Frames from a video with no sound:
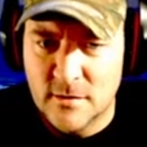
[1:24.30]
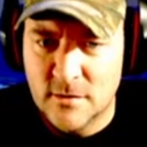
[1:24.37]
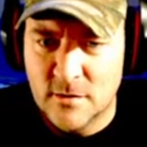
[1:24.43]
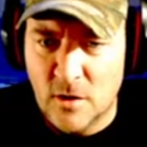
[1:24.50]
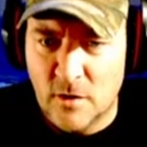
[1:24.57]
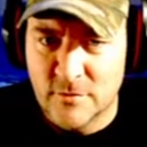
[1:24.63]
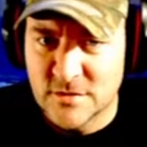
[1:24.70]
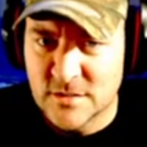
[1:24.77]

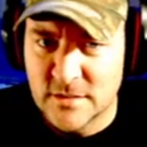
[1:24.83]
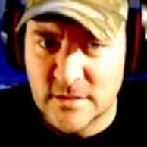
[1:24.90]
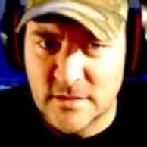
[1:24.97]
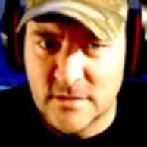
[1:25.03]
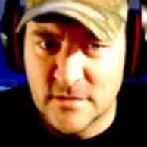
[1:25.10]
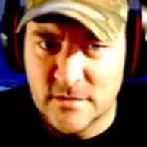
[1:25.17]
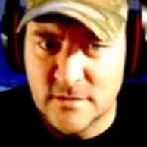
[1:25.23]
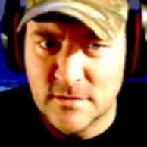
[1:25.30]

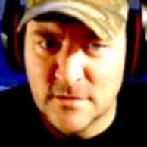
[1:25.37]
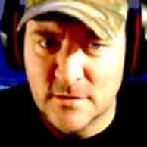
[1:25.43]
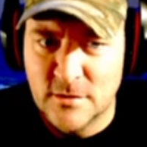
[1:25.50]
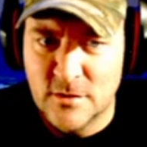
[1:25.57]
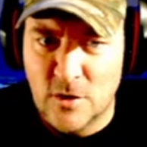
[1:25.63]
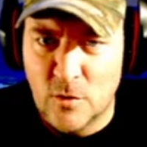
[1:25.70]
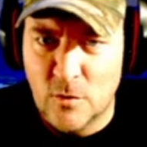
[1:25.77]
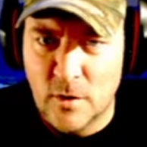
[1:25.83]
obviously, you
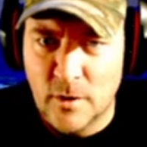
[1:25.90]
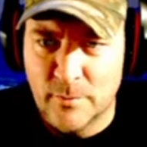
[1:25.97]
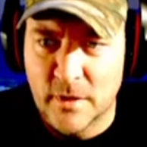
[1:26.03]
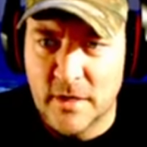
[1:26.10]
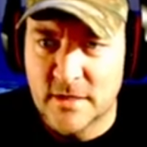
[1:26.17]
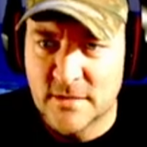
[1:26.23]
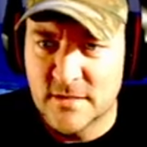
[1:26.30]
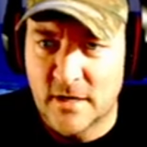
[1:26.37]
know, I play
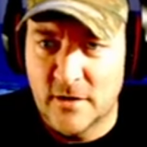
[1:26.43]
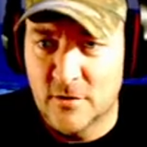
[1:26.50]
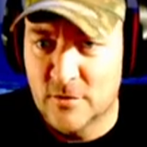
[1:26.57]
Insider.